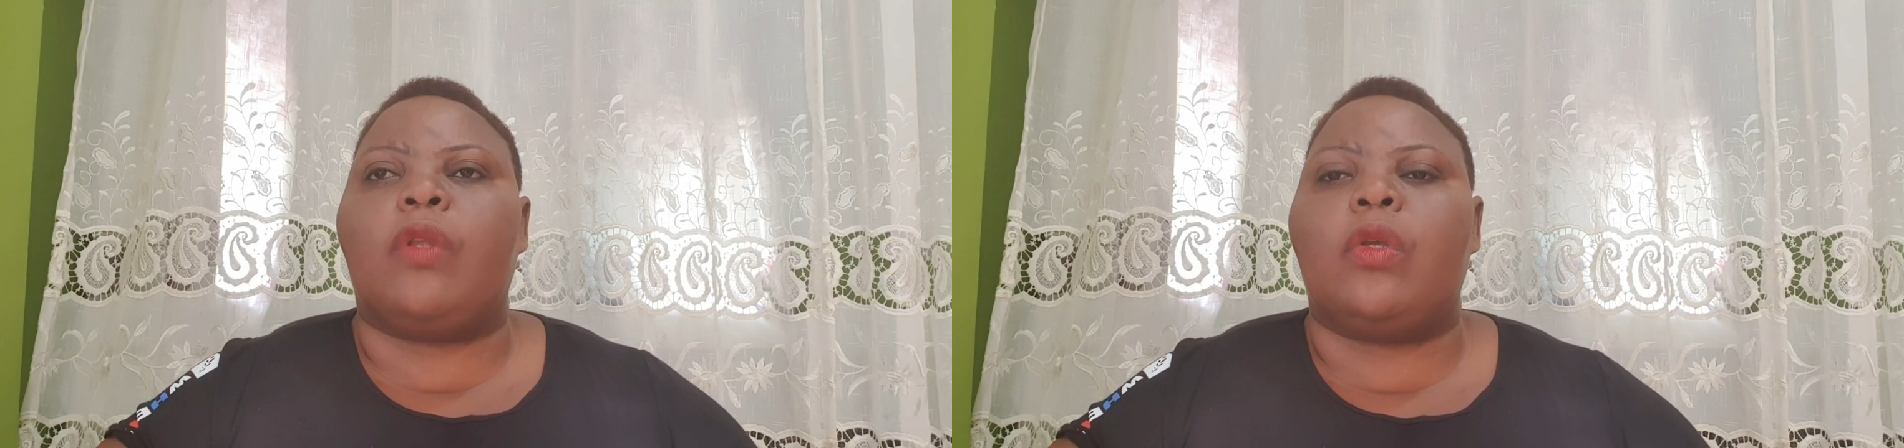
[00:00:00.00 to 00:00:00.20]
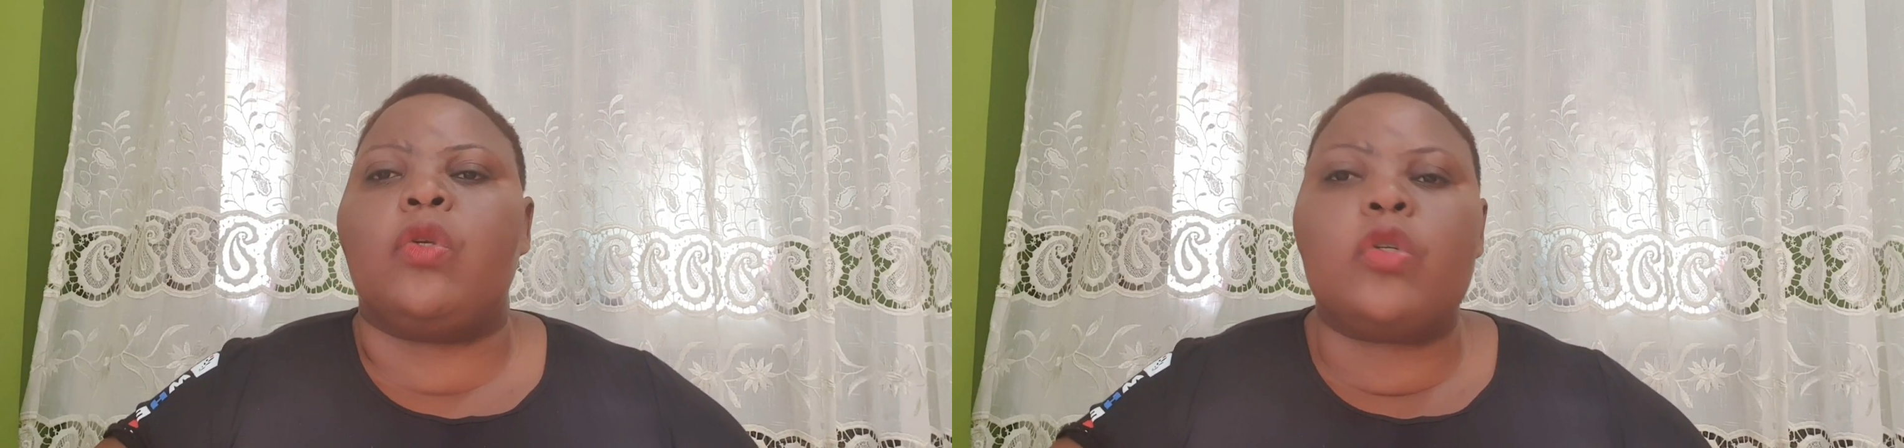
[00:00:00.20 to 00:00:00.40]

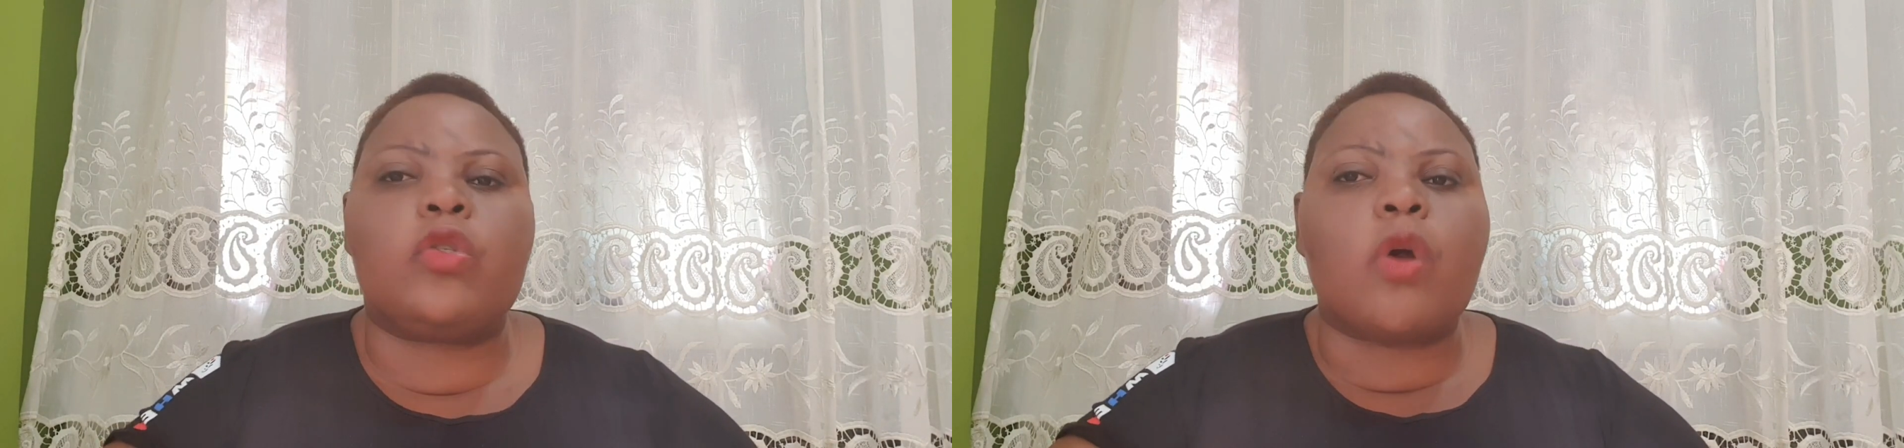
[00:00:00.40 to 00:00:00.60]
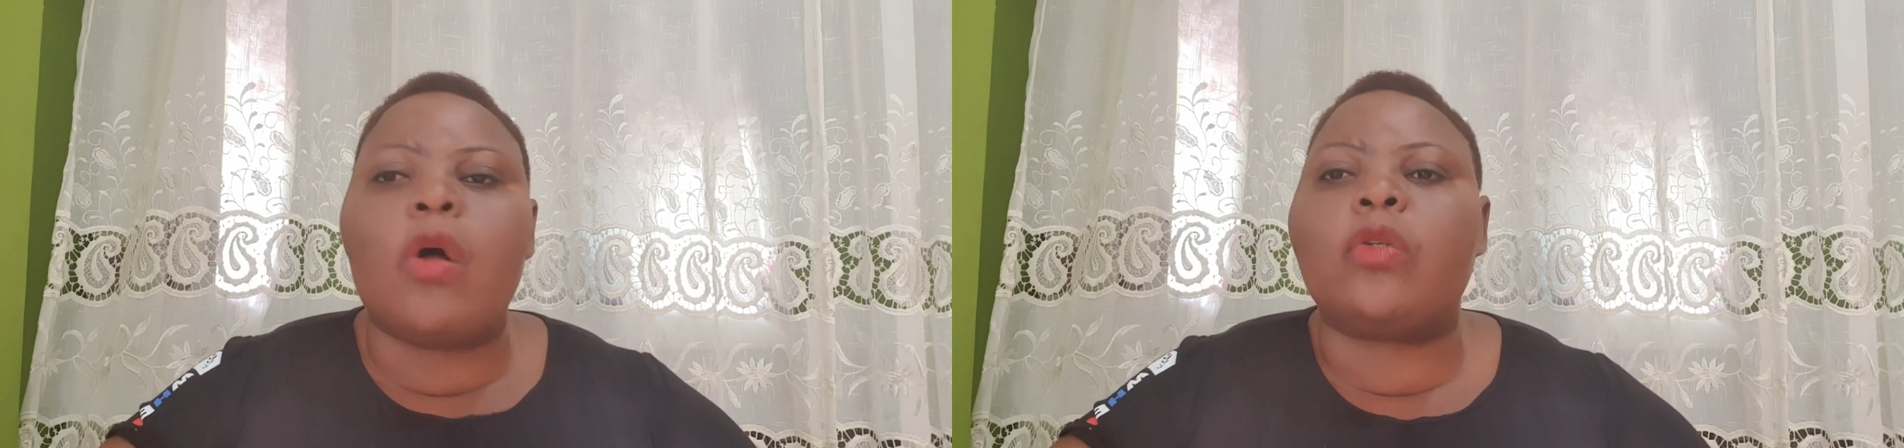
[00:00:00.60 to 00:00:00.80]
you
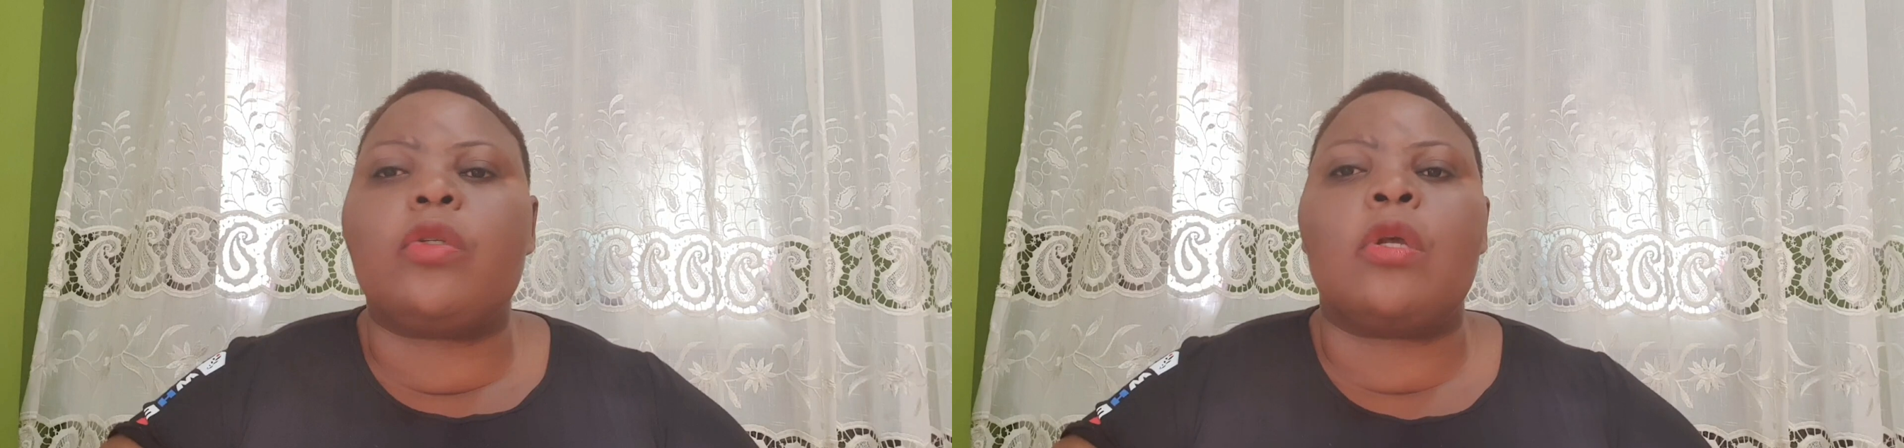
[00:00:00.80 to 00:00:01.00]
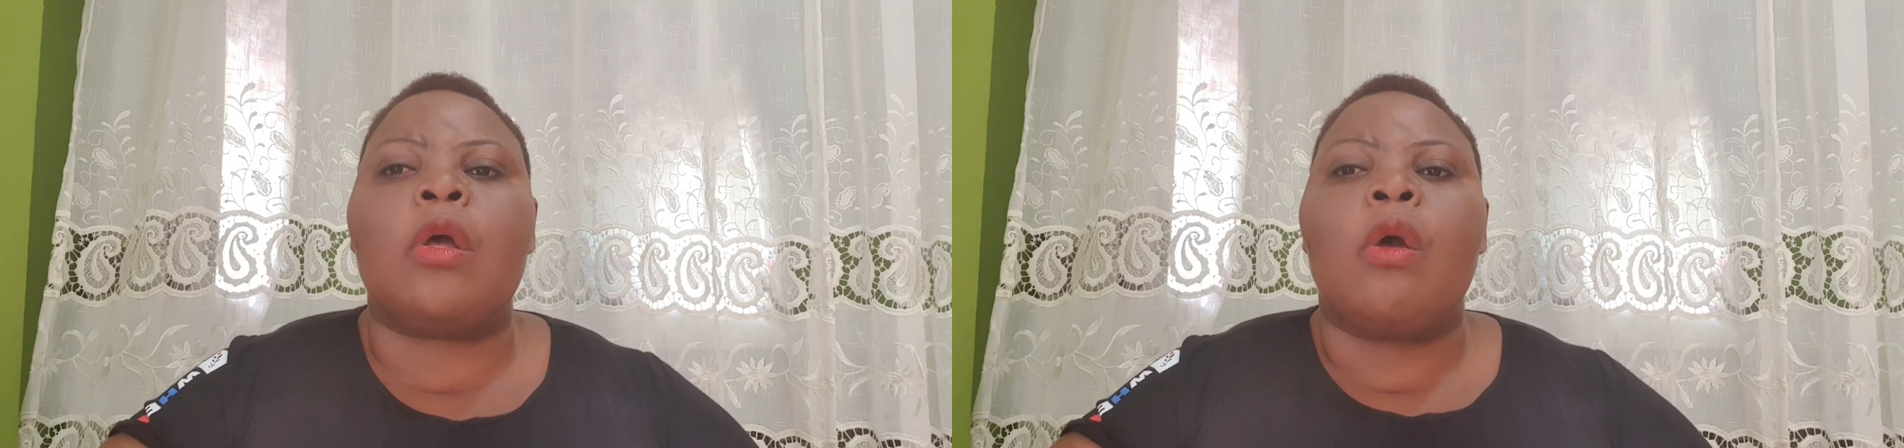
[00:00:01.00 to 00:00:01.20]
don't